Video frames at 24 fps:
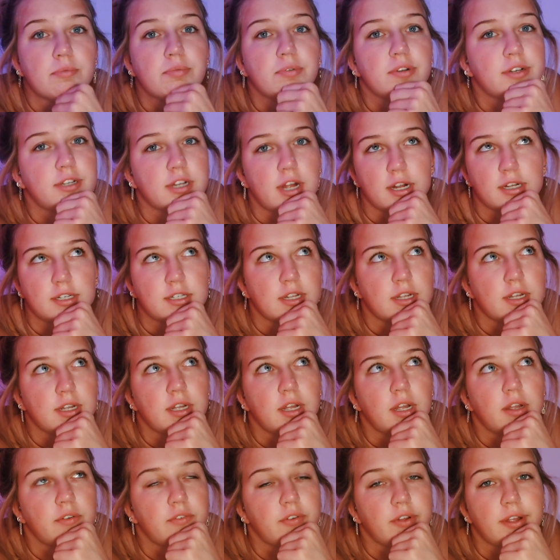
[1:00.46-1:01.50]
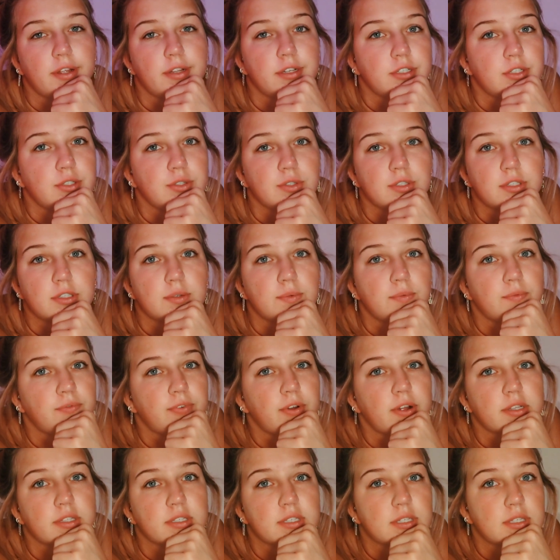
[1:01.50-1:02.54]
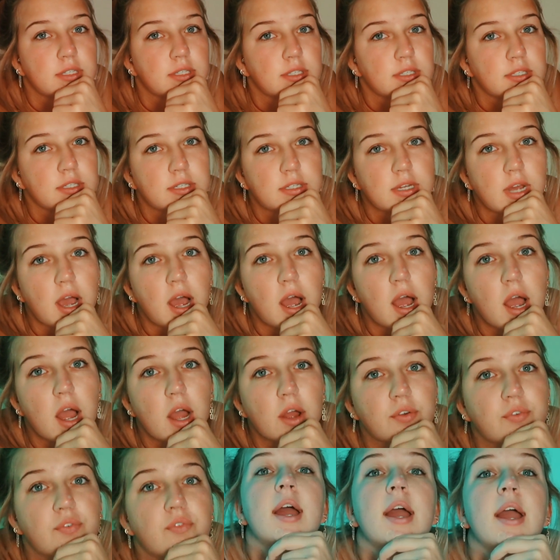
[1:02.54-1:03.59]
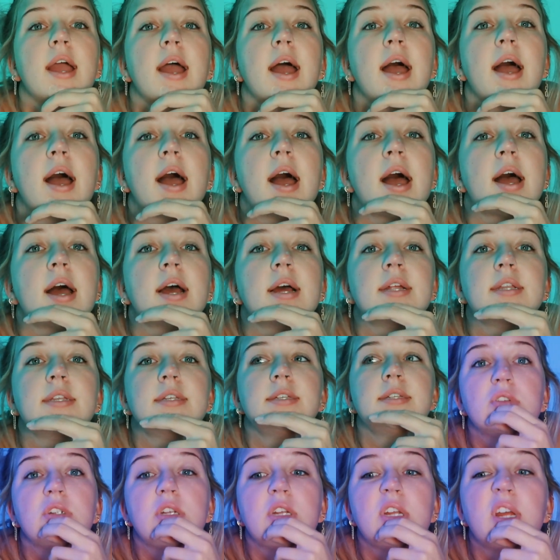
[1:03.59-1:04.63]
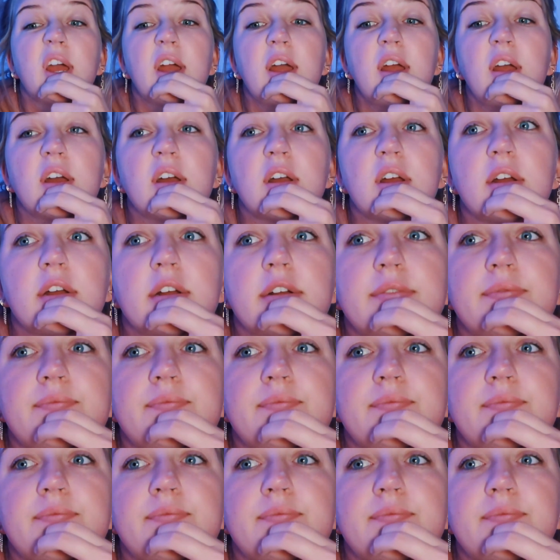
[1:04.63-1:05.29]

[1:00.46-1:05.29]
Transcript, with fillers: be productive and do some fun stuff, and yeah.